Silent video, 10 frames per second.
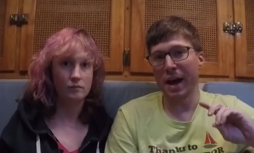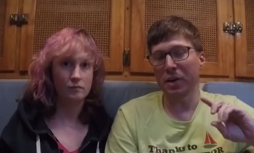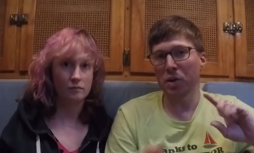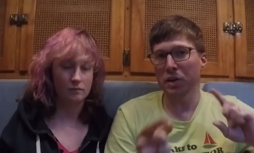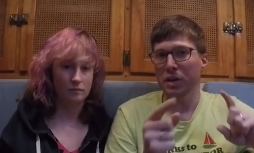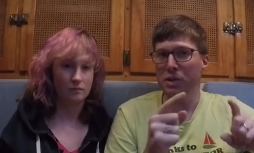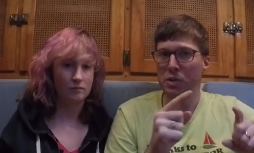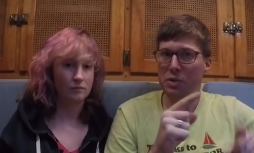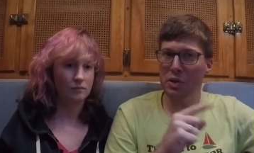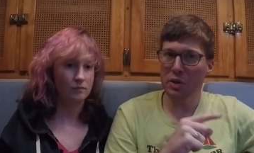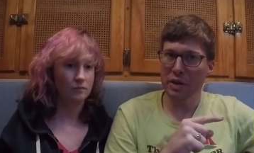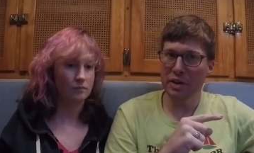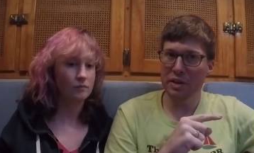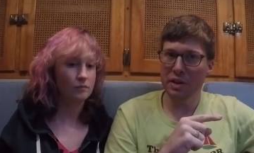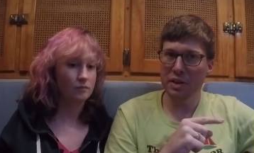Speaker 1: all the countries that are
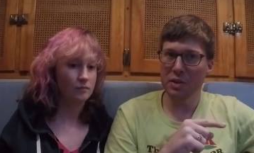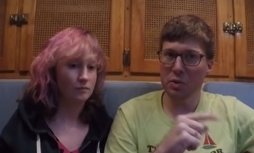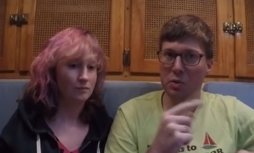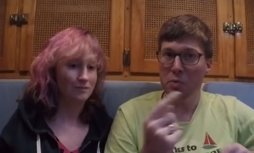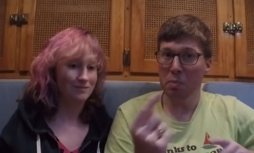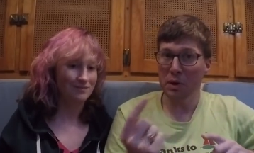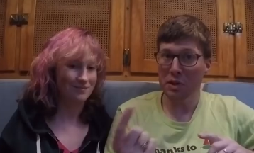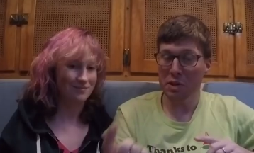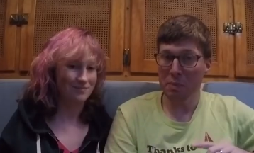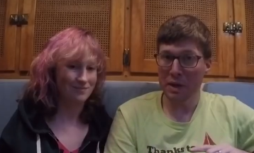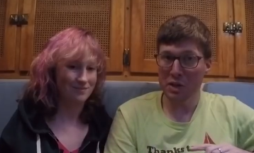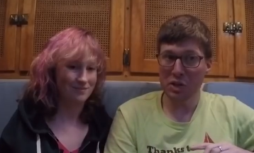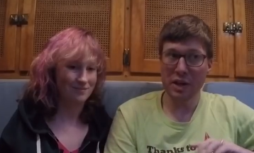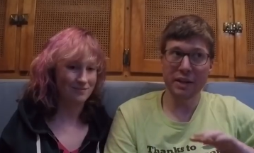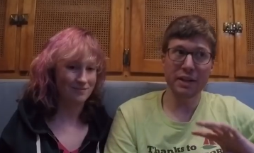in the EU participate in
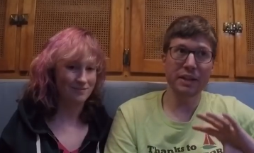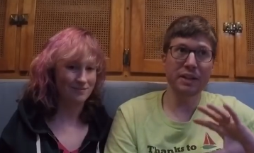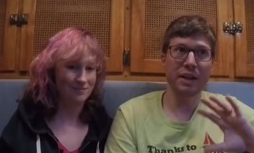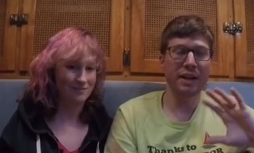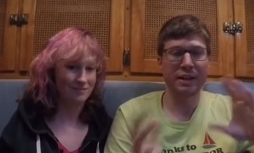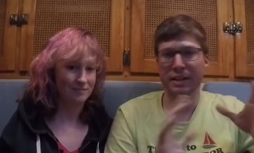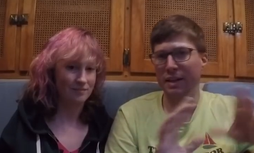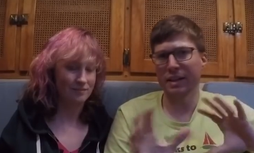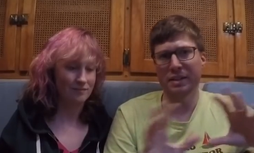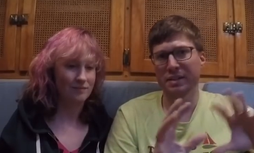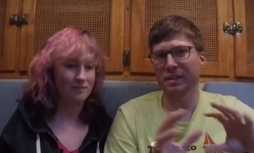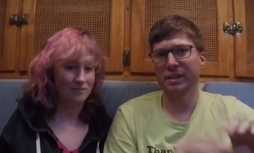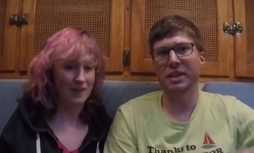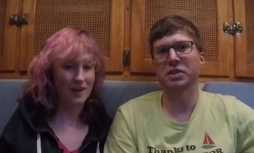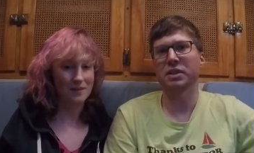Schengen, and it
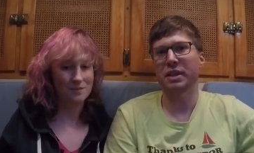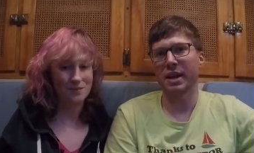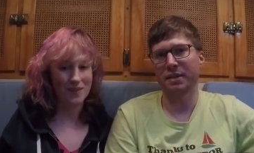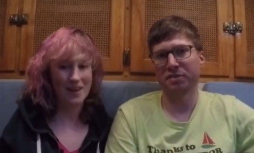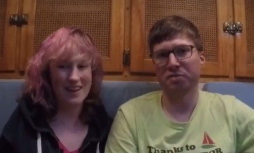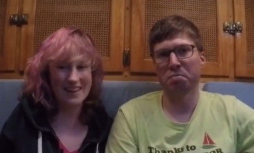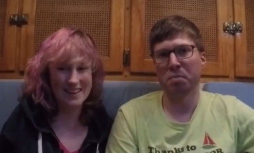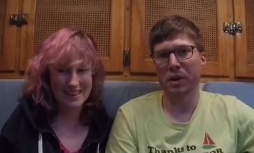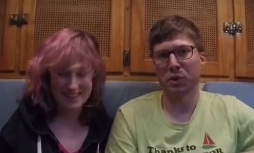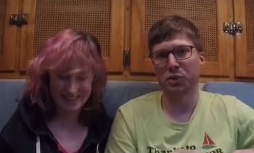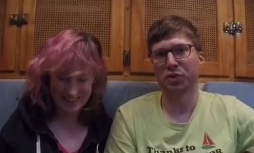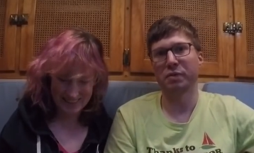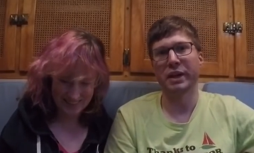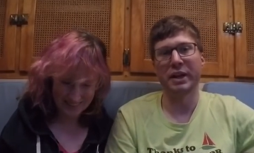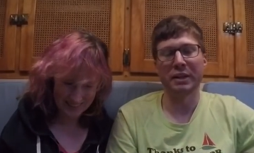gets kind of muddled
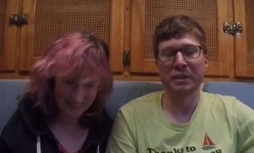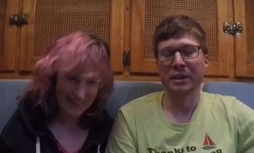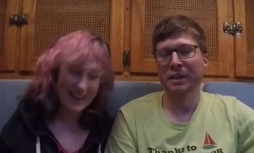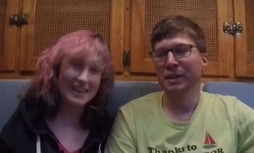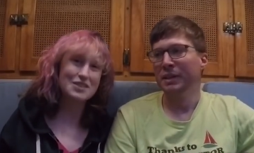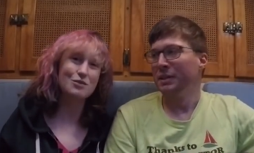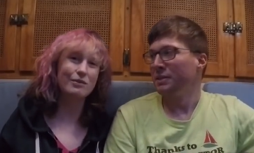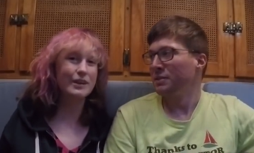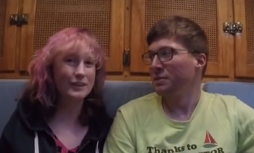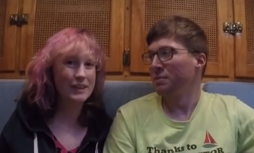from there.
Speaker 2: It's really